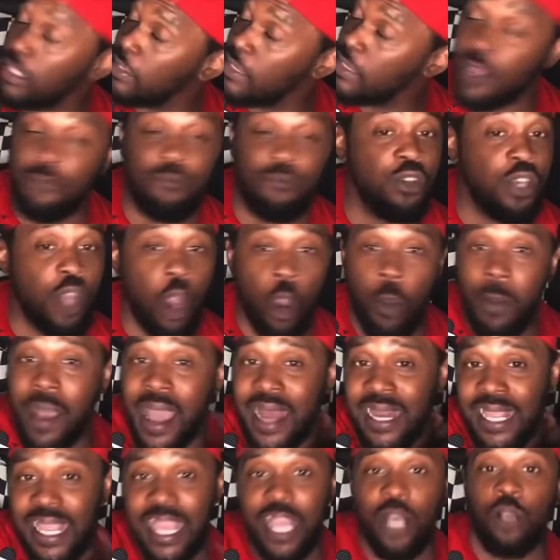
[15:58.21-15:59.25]
if
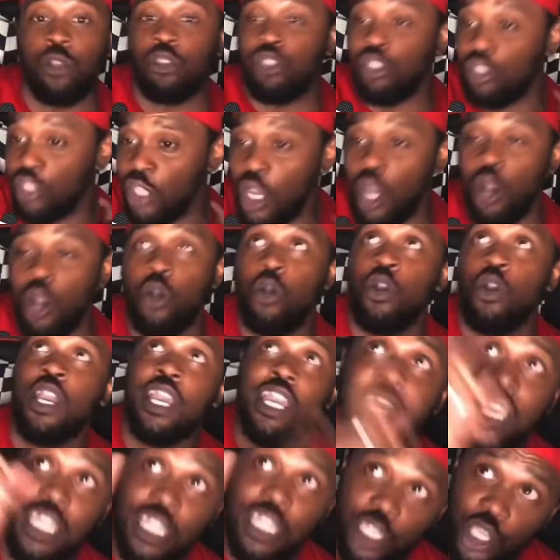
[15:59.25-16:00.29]
nobody else know
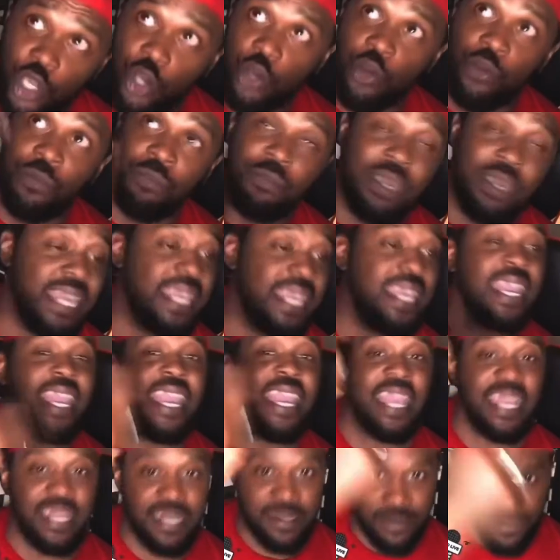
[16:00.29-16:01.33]
you, me,
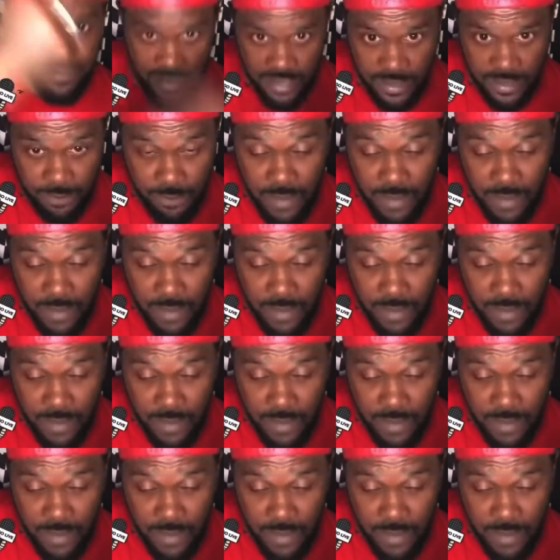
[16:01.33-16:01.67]
and the,